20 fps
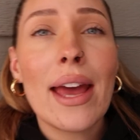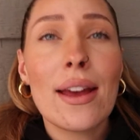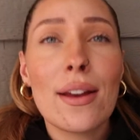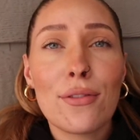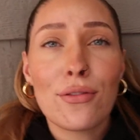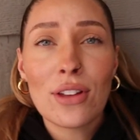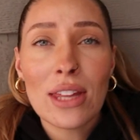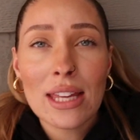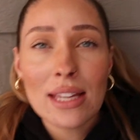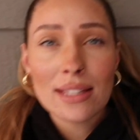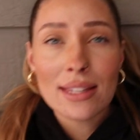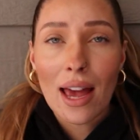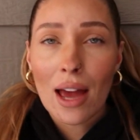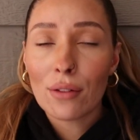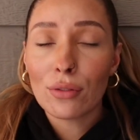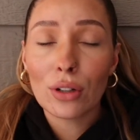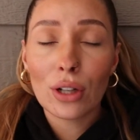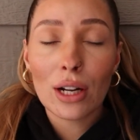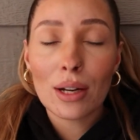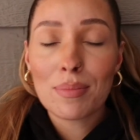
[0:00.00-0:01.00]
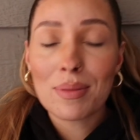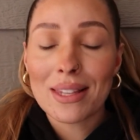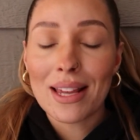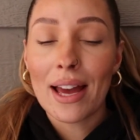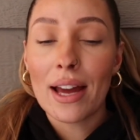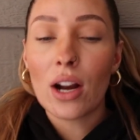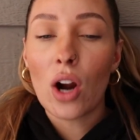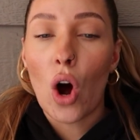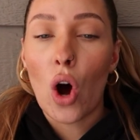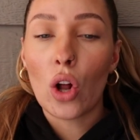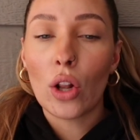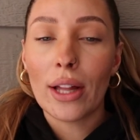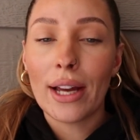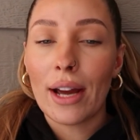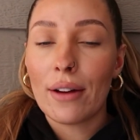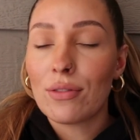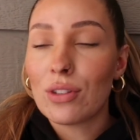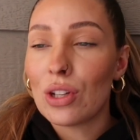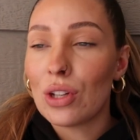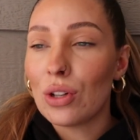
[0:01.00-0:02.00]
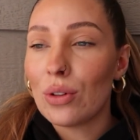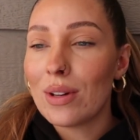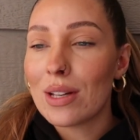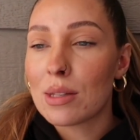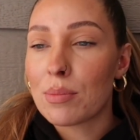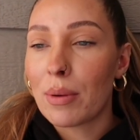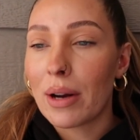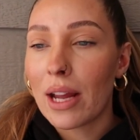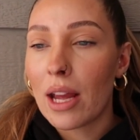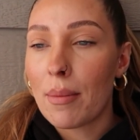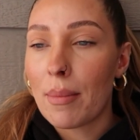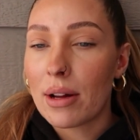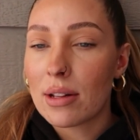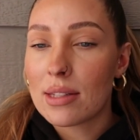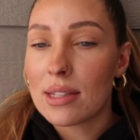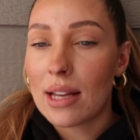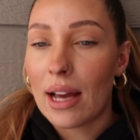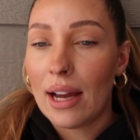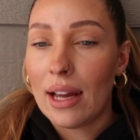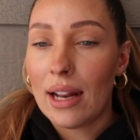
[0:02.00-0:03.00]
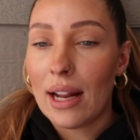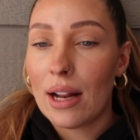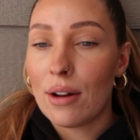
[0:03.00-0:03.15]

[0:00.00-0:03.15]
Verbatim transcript: If he's ever upset, all I have to do is bring him outside.